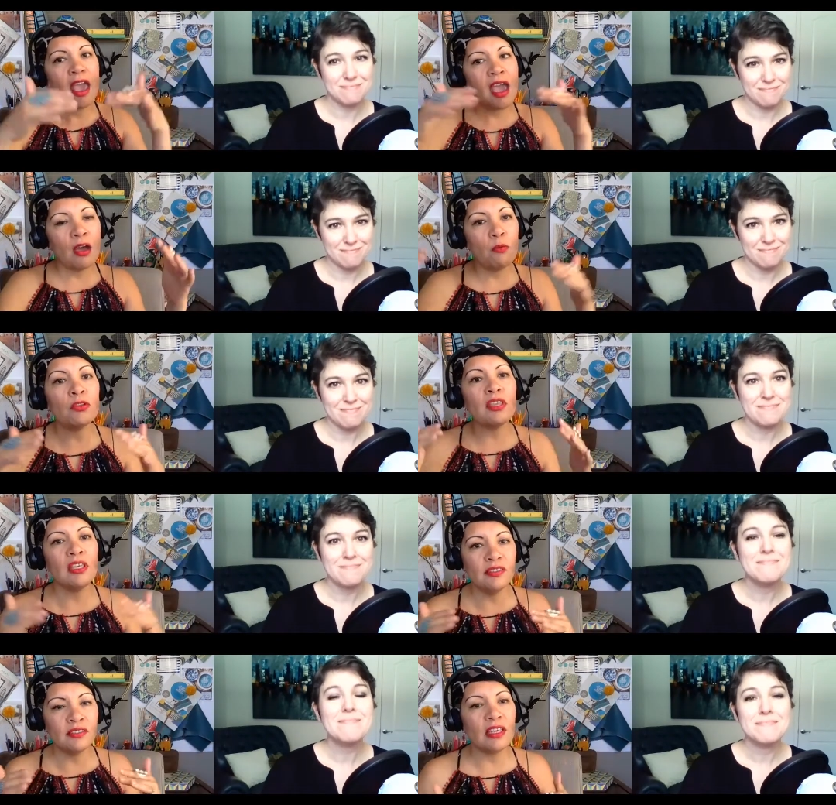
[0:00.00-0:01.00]
Speaker 1: how are
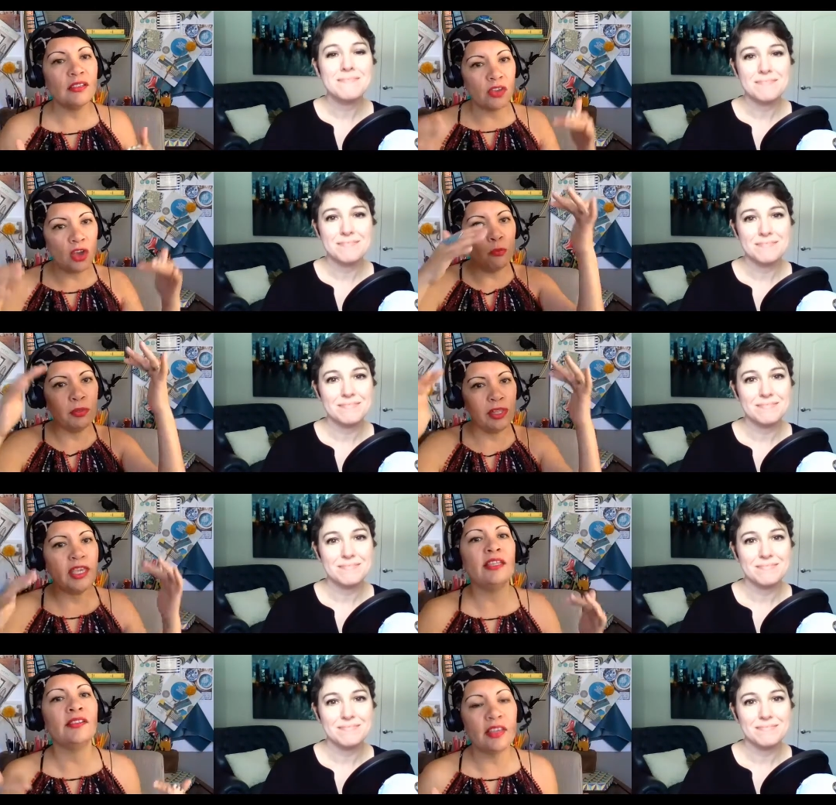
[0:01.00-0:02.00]
these things all
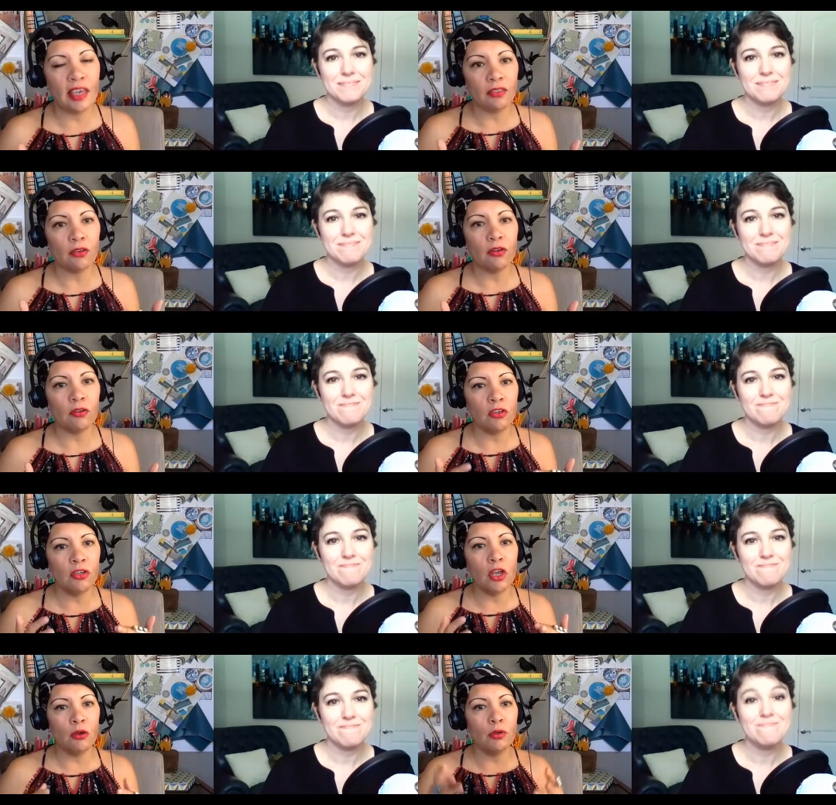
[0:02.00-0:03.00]
playing together you
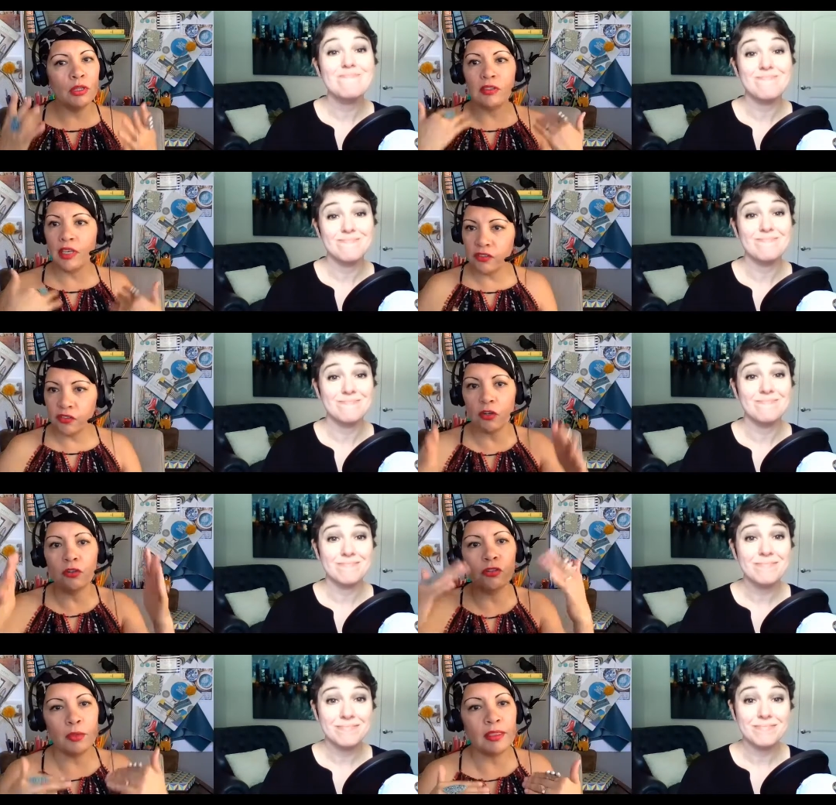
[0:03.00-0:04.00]
know and, and start
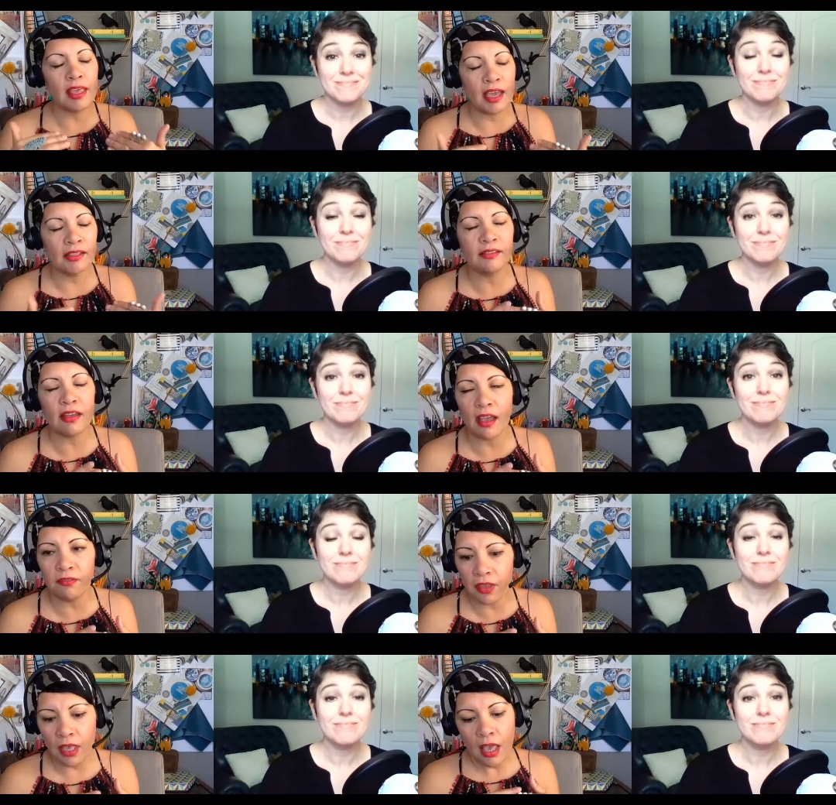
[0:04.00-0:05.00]
doing that mm-hmm.
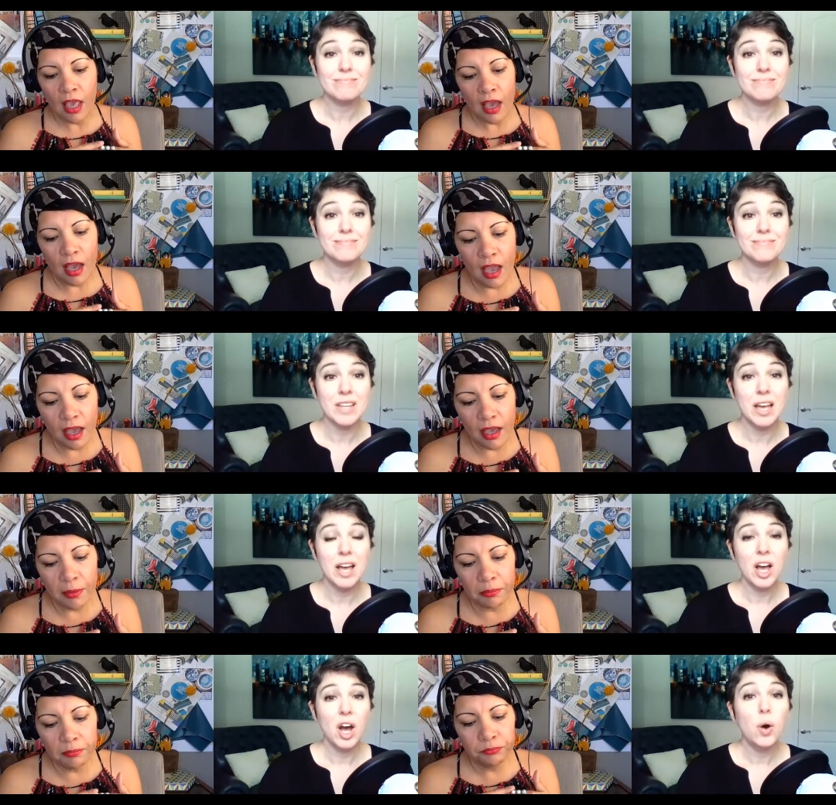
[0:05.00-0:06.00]
stuff
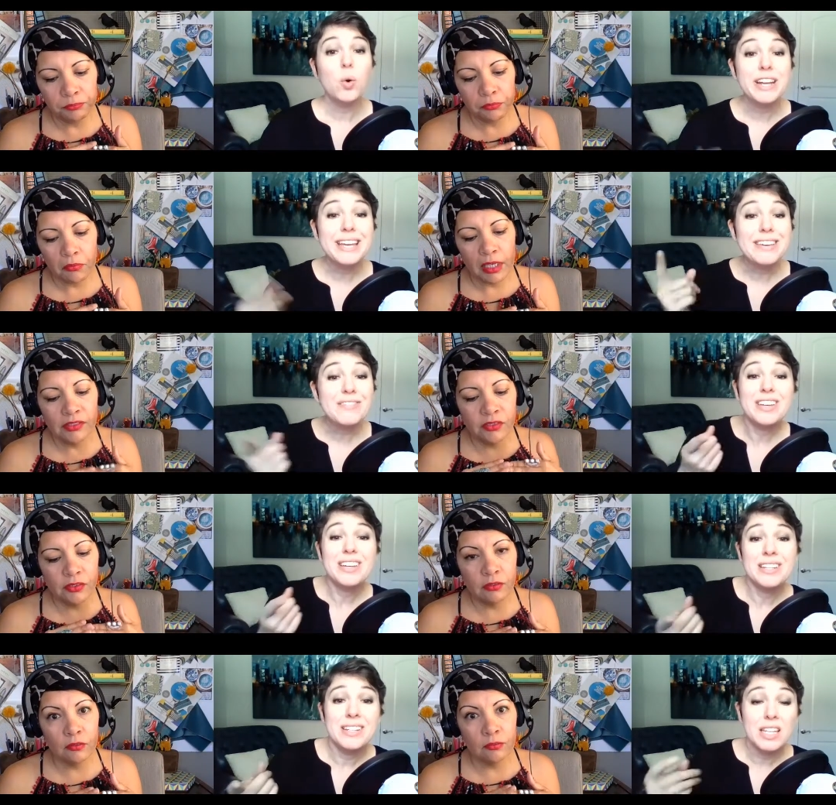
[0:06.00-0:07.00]
Speaker 2: um or
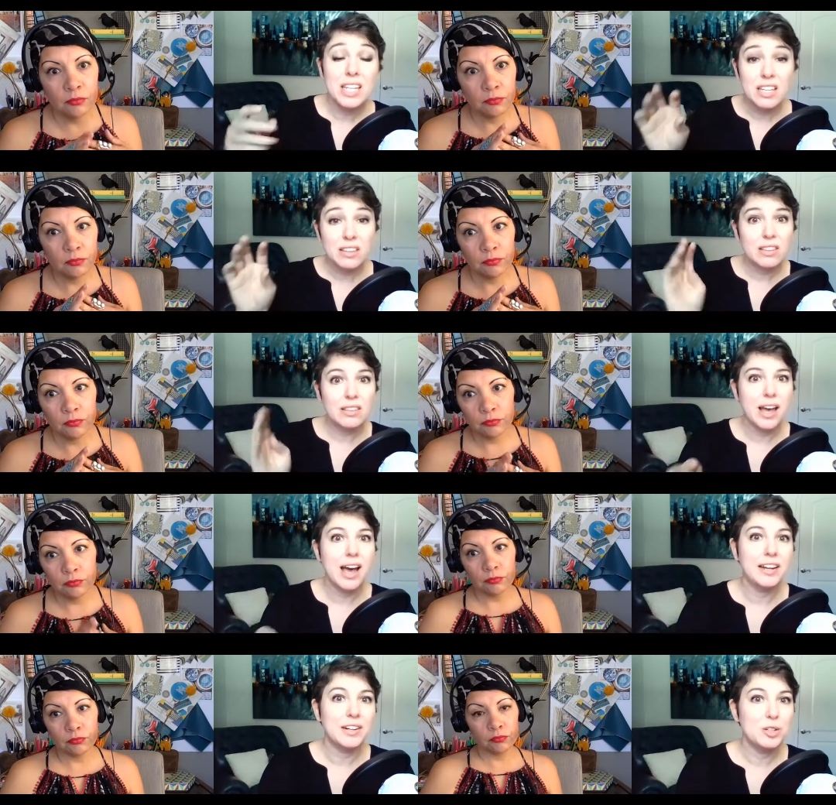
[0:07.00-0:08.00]
even it
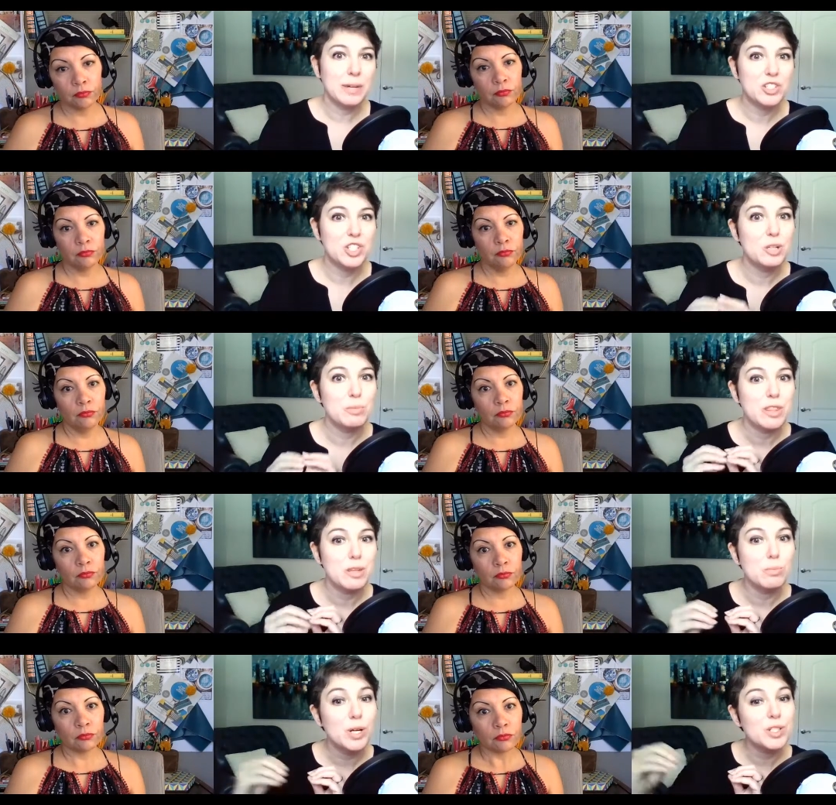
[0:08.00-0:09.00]
i don't know about you but the
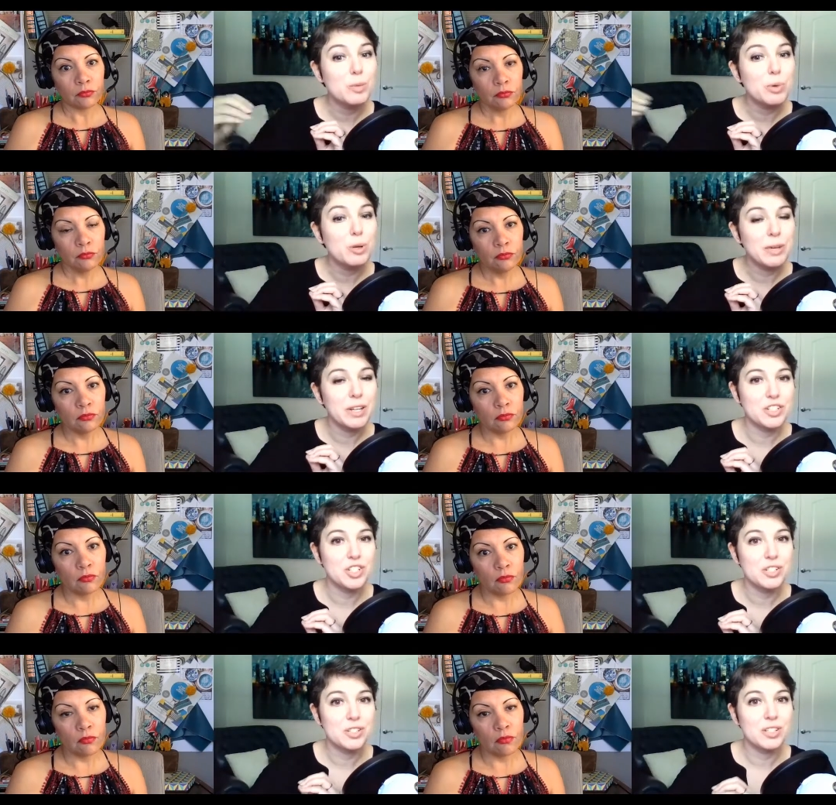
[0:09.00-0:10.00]
multiple
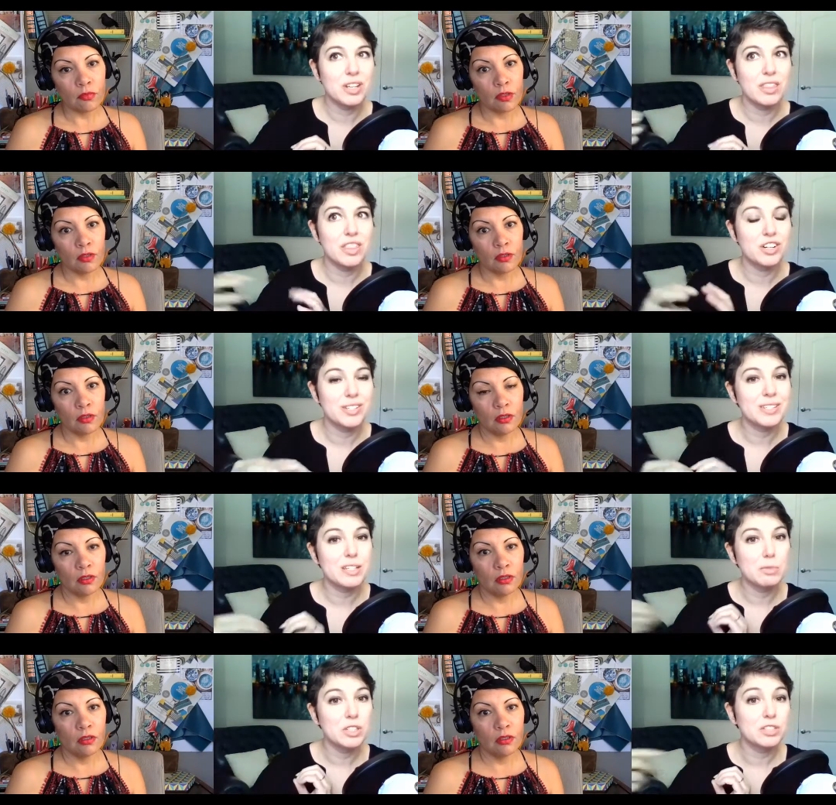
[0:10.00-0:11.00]
pictures that are
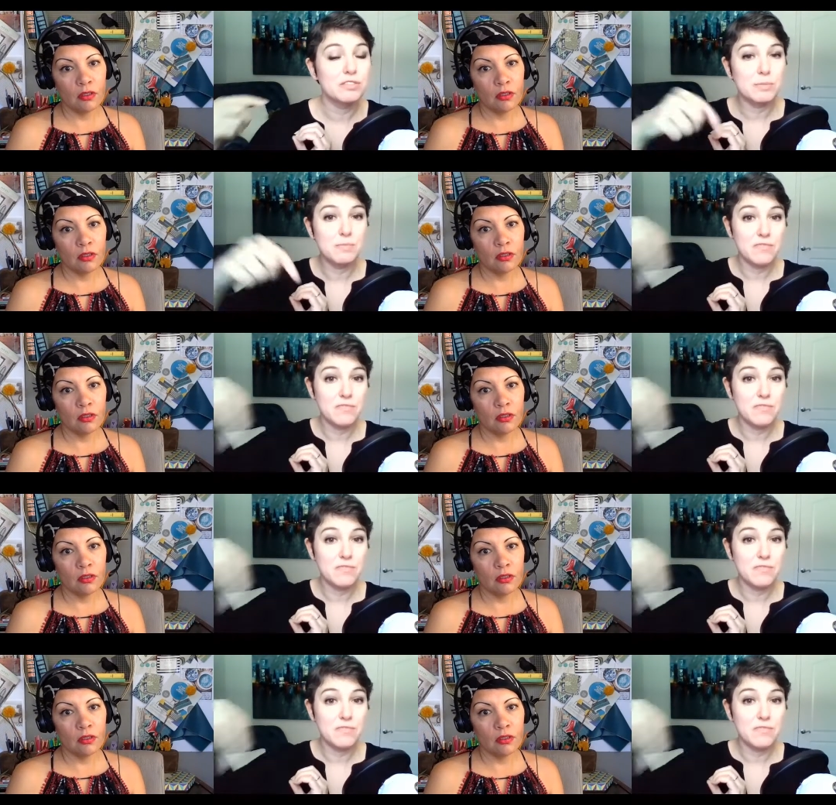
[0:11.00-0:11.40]
similar from